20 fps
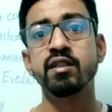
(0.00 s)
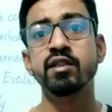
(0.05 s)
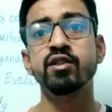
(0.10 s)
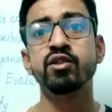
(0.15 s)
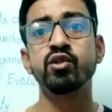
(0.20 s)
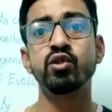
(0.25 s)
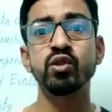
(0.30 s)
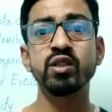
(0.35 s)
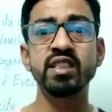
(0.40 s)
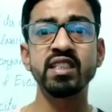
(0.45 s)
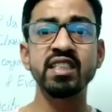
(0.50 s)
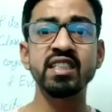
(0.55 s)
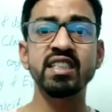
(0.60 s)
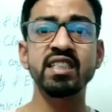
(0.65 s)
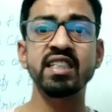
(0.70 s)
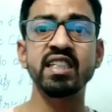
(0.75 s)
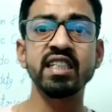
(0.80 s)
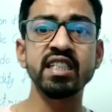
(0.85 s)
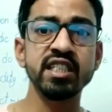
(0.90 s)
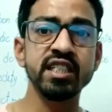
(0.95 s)
So these
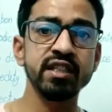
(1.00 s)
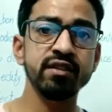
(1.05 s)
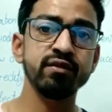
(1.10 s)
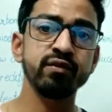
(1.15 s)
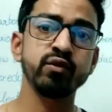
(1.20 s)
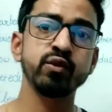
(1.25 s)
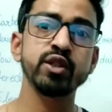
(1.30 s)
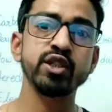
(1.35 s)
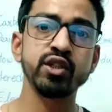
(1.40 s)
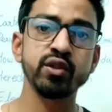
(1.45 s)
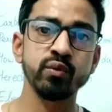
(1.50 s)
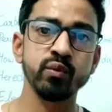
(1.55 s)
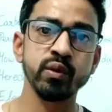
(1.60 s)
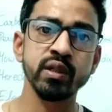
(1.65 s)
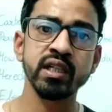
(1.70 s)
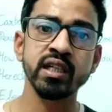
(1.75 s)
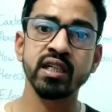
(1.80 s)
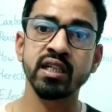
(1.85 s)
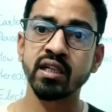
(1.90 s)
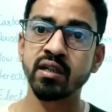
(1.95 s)
things which
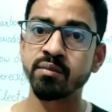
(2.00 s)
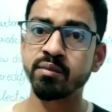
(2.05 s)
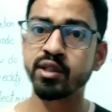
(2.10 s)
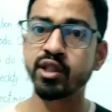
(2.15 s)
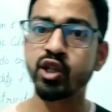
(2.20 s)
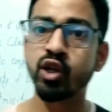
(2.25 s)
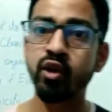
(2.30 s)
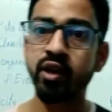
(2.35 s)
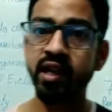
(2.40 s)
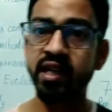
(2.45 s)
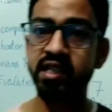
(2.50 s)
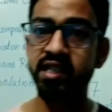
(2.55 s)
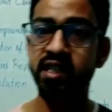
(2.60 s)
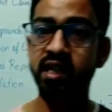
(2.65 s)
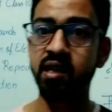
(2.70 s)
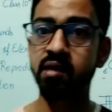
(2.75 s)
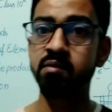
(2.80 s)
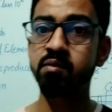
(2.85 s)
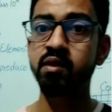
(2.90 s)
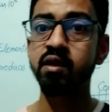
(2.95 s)
will come in your
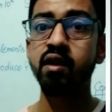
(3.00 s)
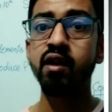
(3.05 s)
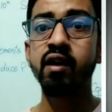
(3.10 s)
exams